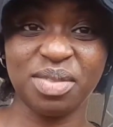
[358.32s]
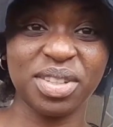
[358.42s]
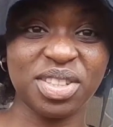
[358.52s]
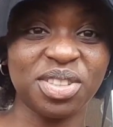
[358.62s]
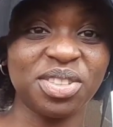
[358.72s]

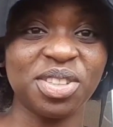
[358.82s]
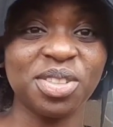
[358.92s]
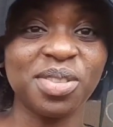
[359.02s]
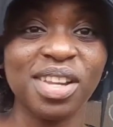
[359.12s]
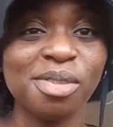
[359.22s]
picture so you
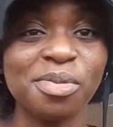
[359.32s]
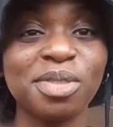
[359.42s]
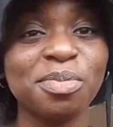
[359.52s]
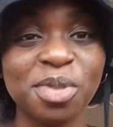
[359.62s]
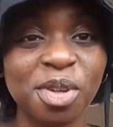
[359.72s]
know what, like, what
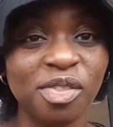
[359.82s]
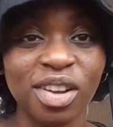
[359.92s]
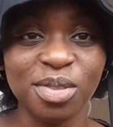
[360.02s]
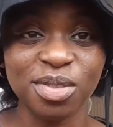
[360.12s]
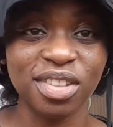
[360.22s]
the book
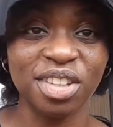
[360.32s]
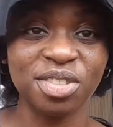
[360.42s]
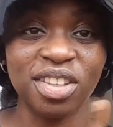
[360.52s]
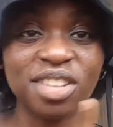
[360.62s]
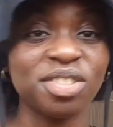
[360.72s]
cover looks like
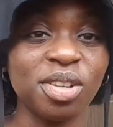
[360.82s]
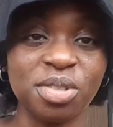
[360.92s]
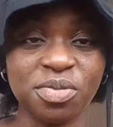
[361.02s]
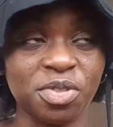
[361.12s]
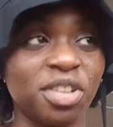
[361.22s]
so in case you're
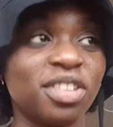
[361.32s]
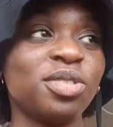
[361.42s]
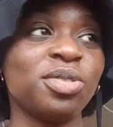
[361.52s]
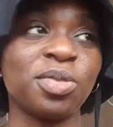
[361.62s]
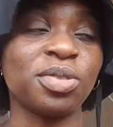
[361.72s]
looking for it
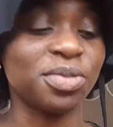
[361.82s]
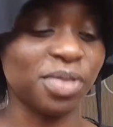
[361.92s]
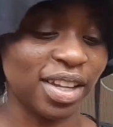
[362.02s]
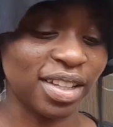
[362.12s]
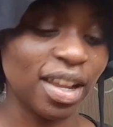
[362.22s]
you know what to
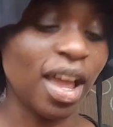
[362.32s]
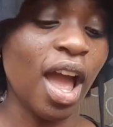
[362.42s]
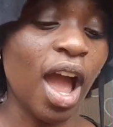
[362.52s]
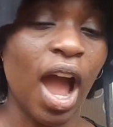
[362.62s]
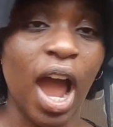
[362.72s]
find.
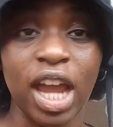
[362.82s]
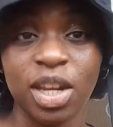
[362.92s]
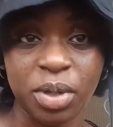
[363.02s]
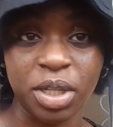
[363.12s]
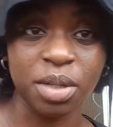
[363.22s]

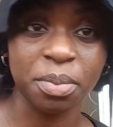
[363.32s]
Anyway,